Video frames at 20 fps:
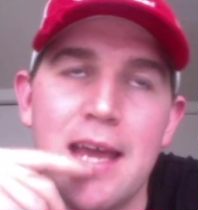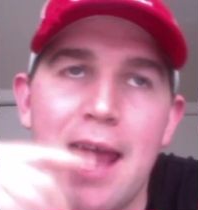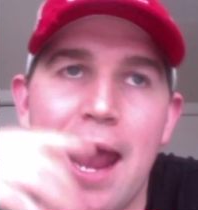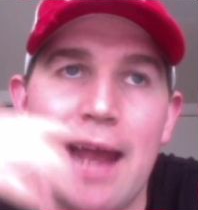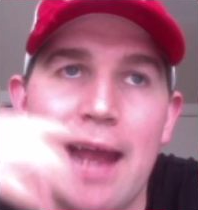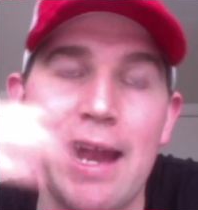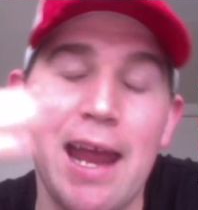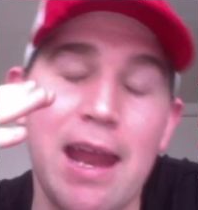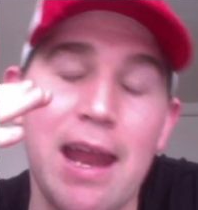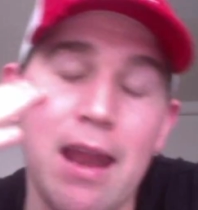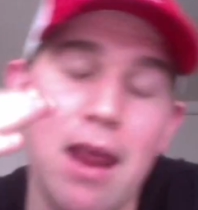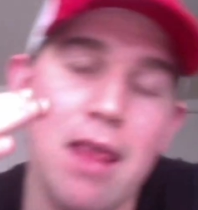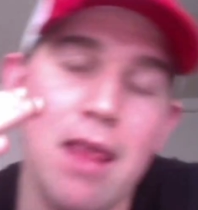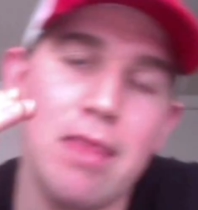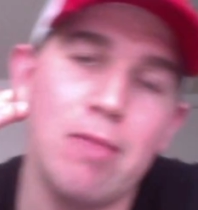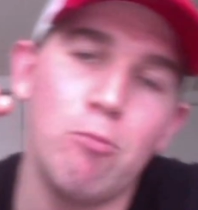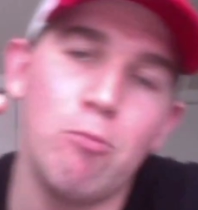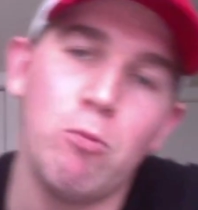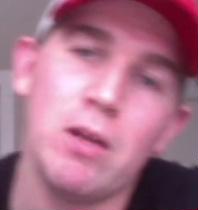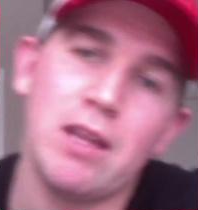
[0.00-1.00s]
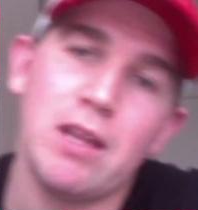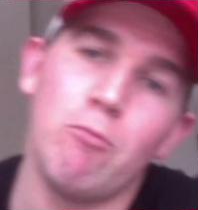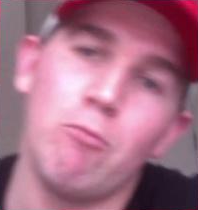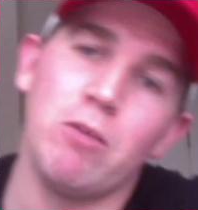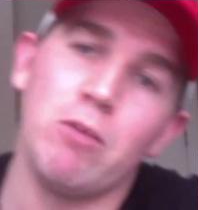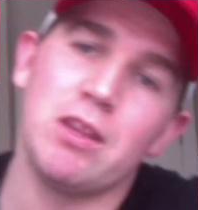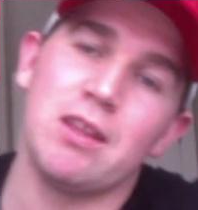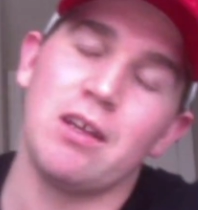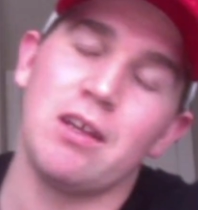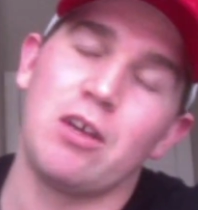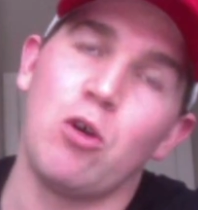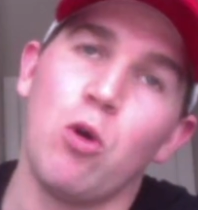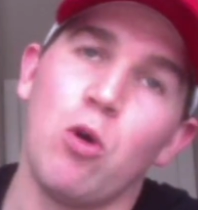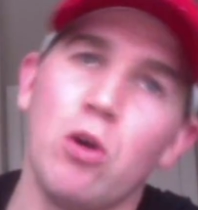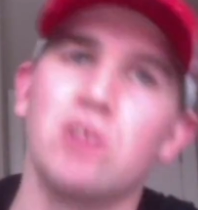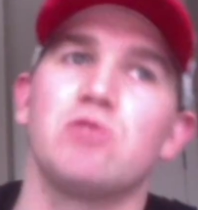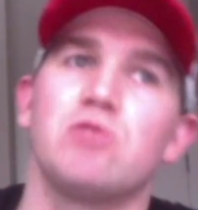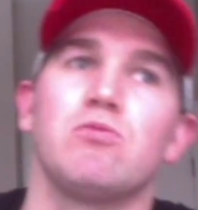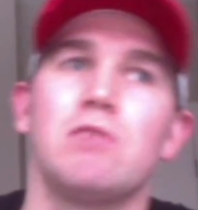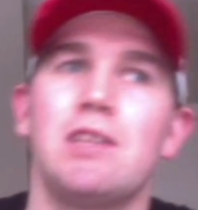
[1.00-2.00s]
And then what the
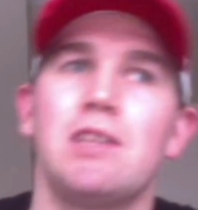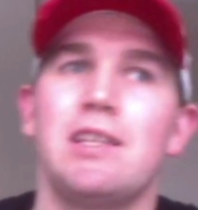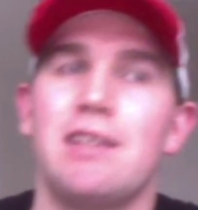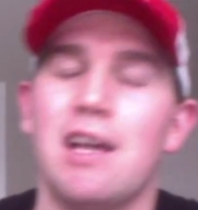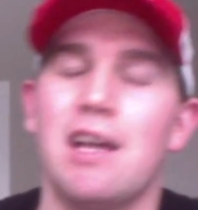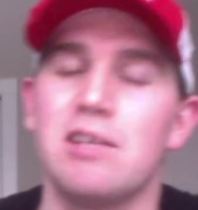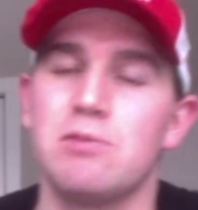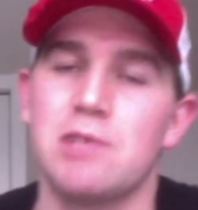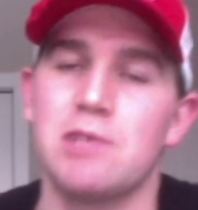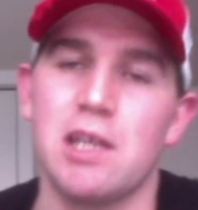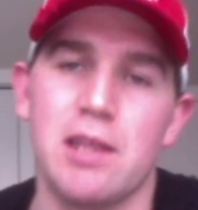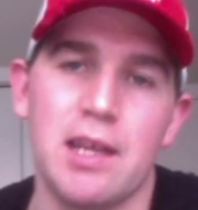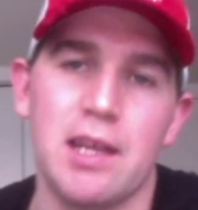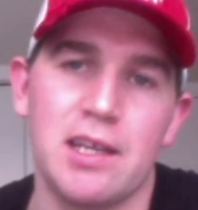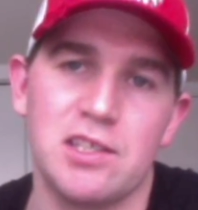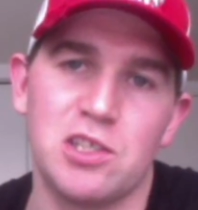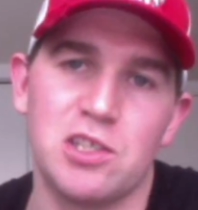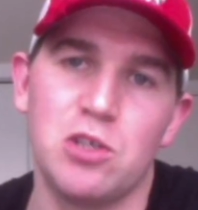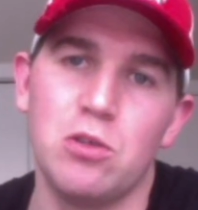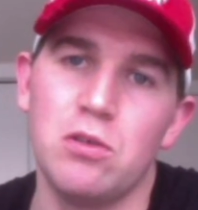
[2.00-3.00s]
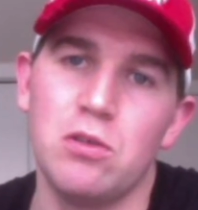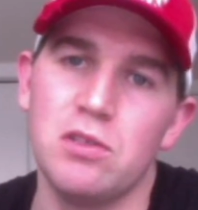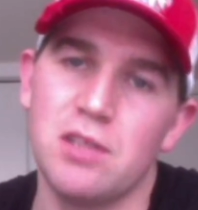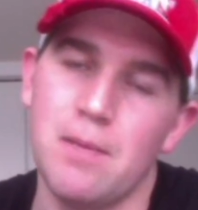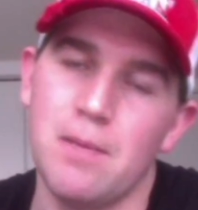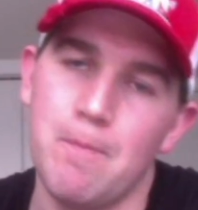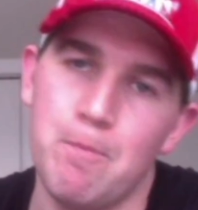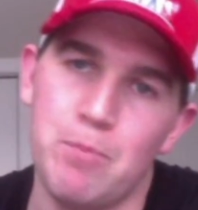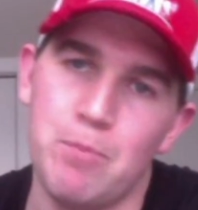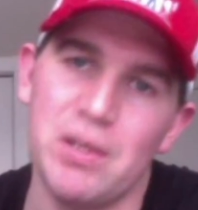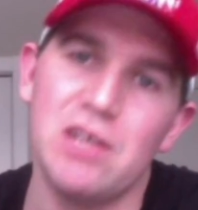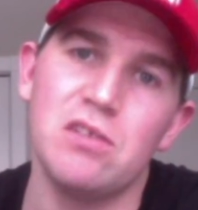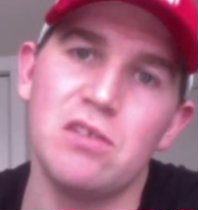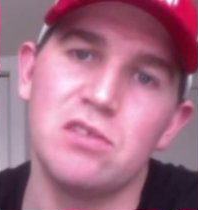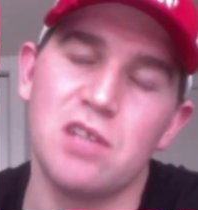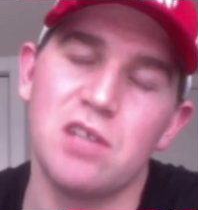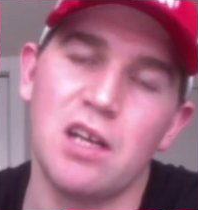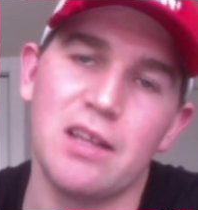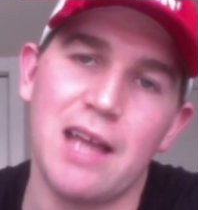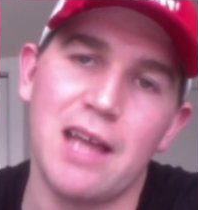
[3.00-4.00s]
course really does, which I think is cool, is it
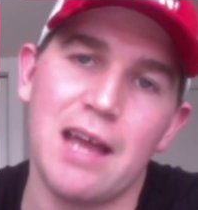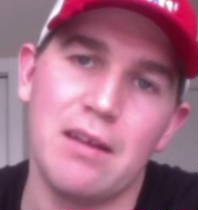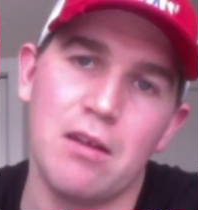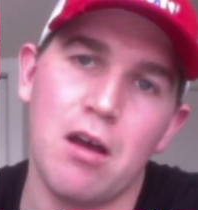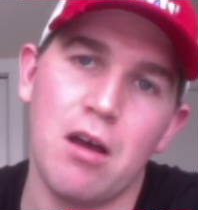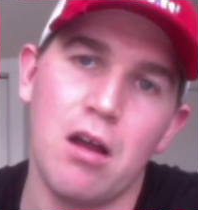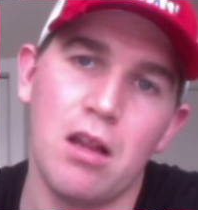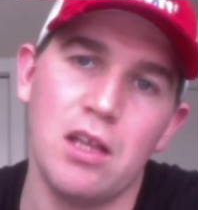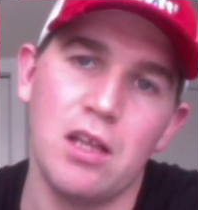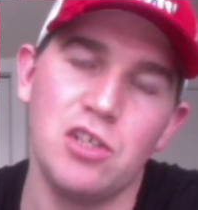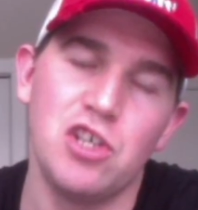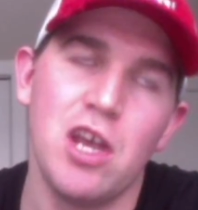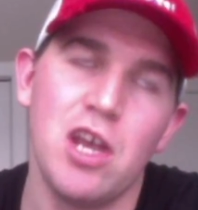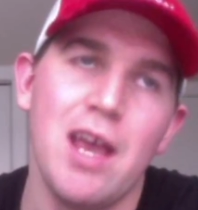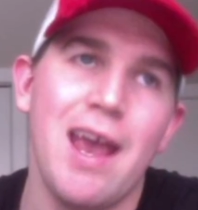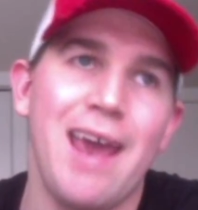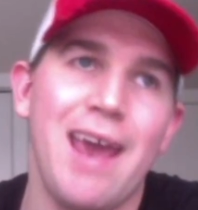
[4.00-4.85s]
builds on that knowledge,